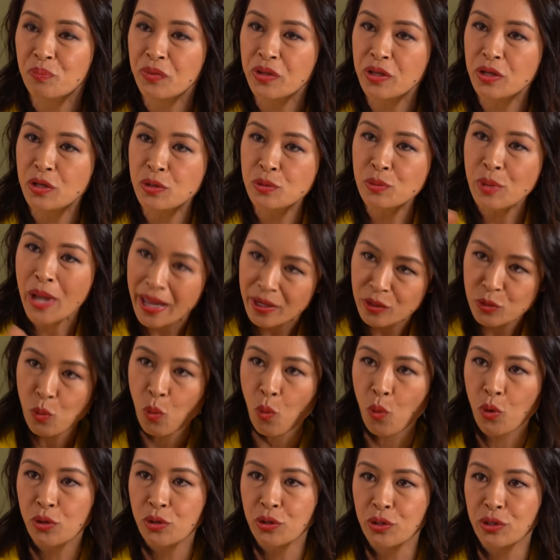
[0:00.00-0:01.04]
You
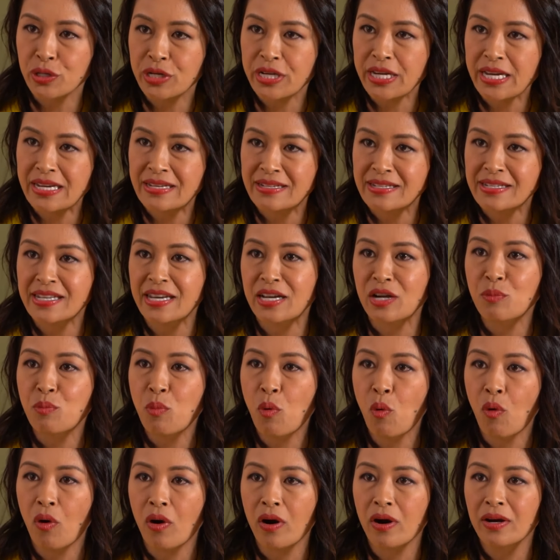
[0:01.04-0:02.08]
headquartered in
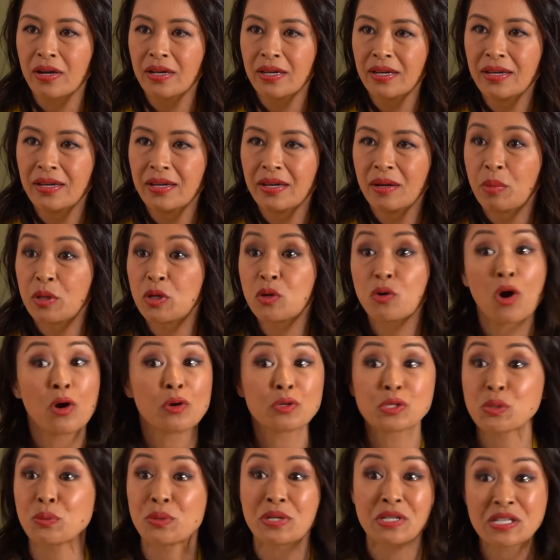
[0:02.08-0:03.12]
Singapore, but you're
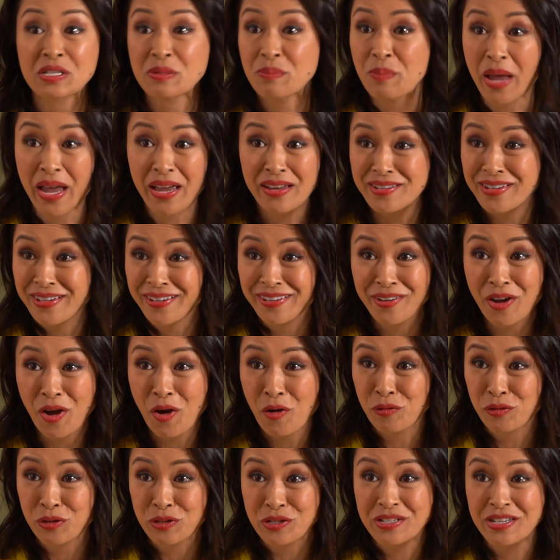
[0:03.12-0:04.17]
also expanding
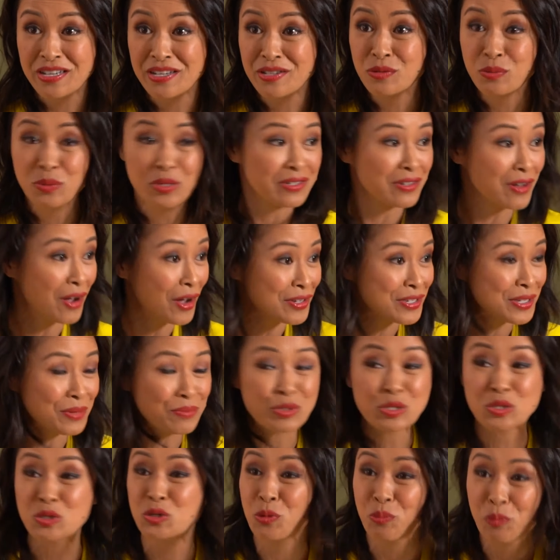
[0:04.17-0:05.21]
overseas. We saw some
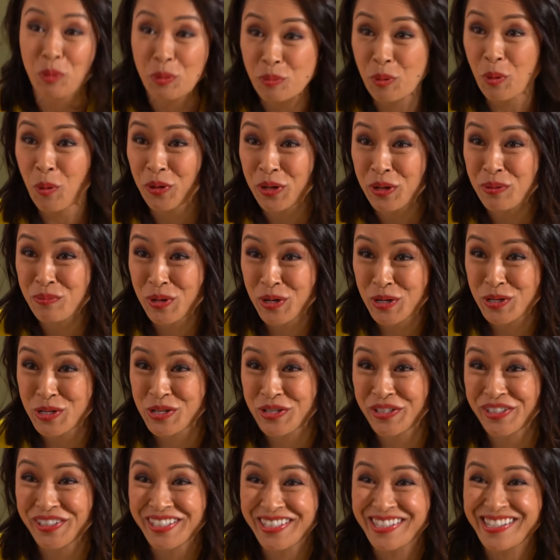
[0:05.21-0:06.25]
Super Bowl
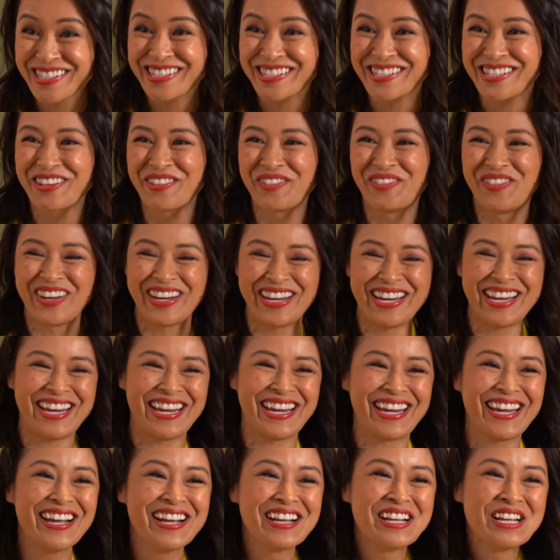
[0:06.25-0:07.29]
commercials, to
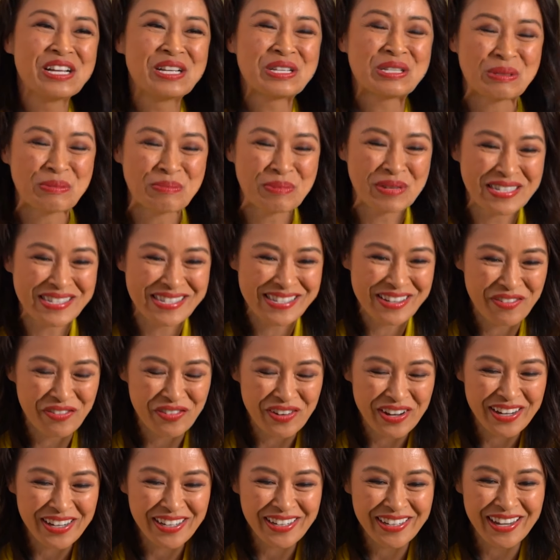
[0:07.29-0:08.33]
be
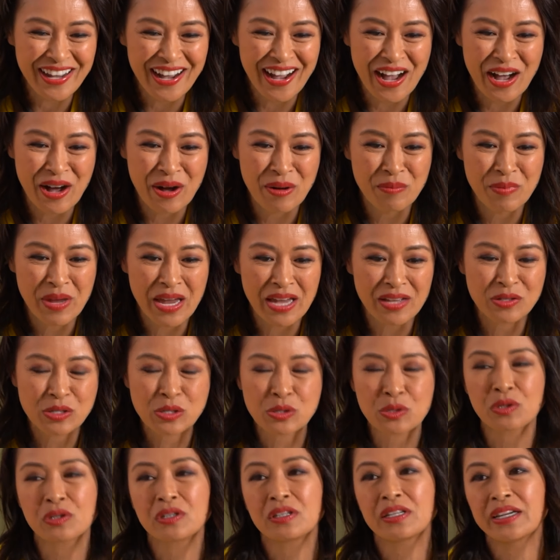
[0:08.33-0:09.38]
specific, and
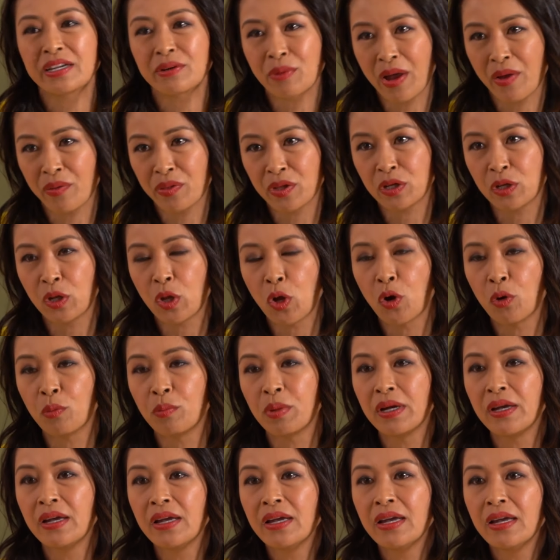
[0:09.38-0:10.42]
certainly around the globe.
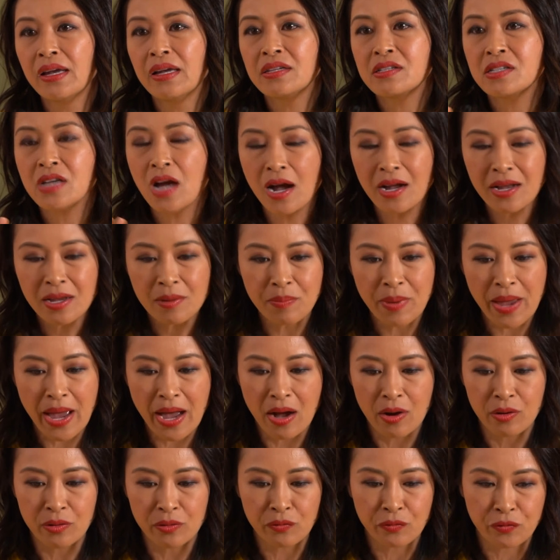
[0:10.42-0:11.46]
Talk
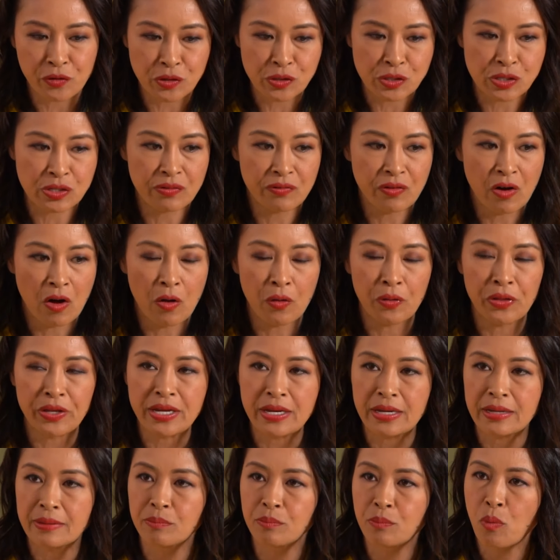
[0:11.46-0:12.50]
about, first of all, the
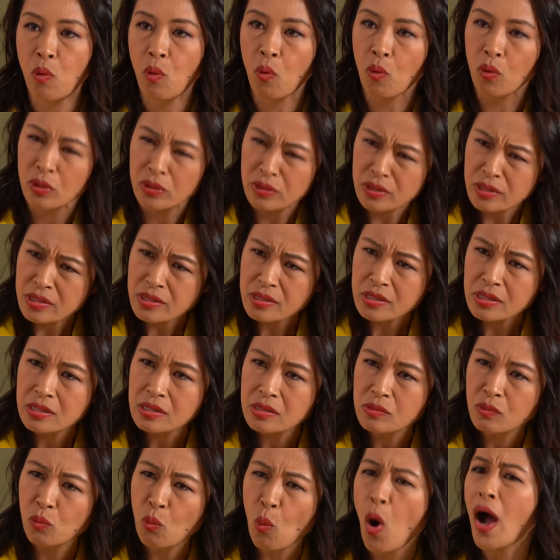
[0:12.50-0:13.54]

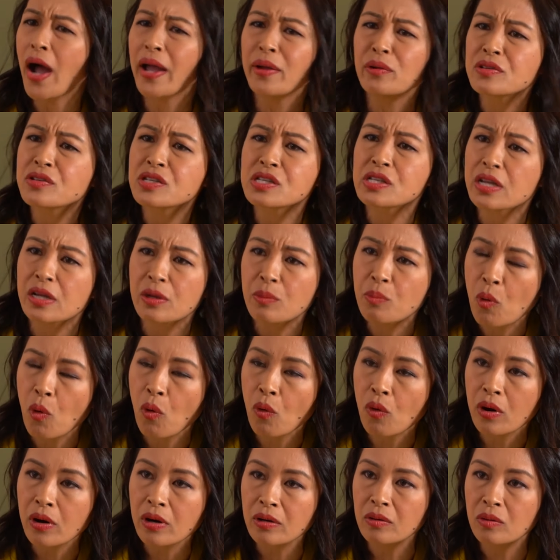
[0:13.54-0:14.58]
importance. Why
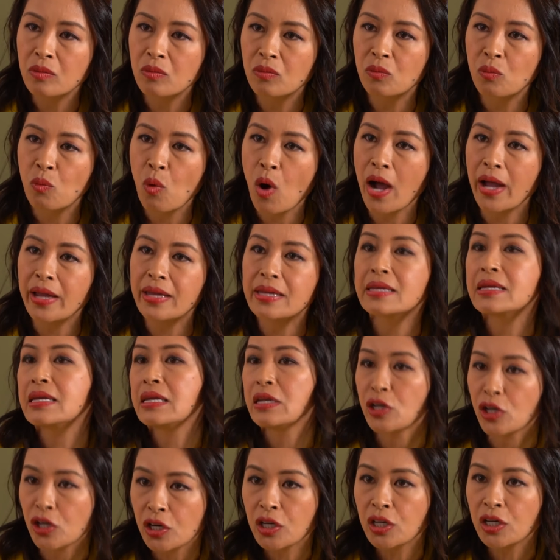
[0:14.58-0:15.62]
Singapore? Why
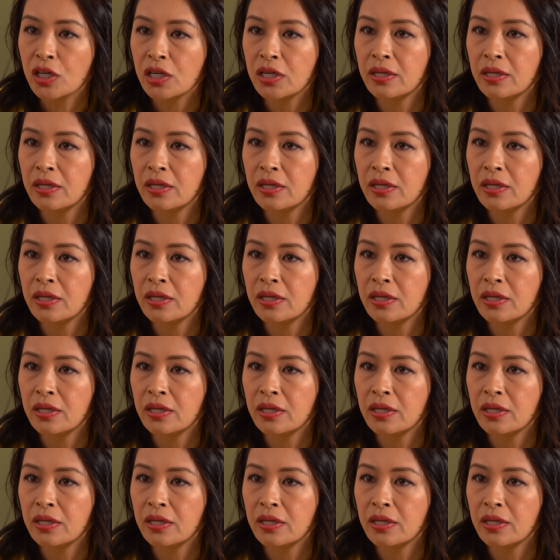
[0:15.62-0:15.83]
here?